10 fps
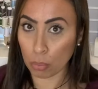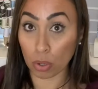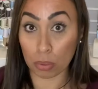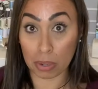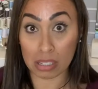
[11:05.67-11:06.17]
more
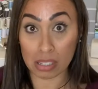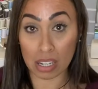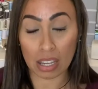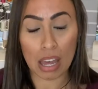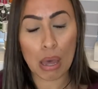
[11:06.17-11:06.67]
rusted.
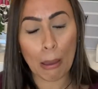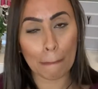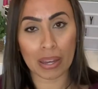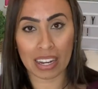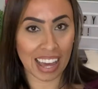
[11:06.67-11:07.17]

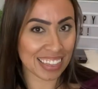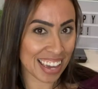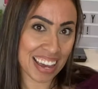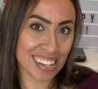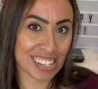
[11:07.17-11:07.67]
But at the
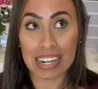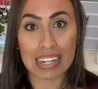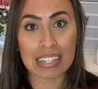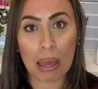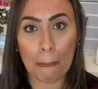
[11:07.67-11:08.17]
end, it
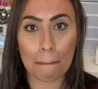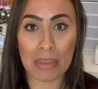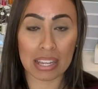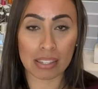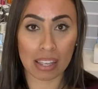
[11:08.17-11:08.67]
is
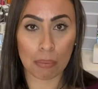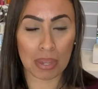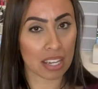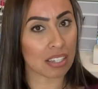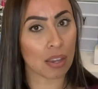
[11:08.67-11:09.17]
amazing
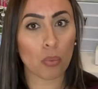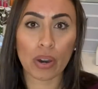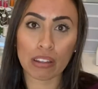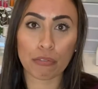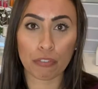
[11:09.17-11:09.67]
because it
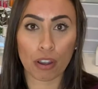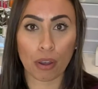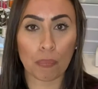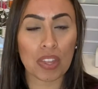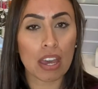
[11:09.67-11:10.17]
went
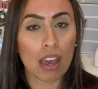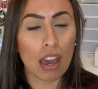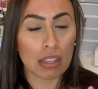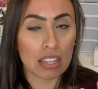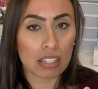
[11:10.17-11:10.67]
from
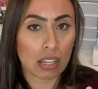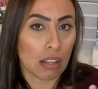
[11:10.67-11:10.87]
this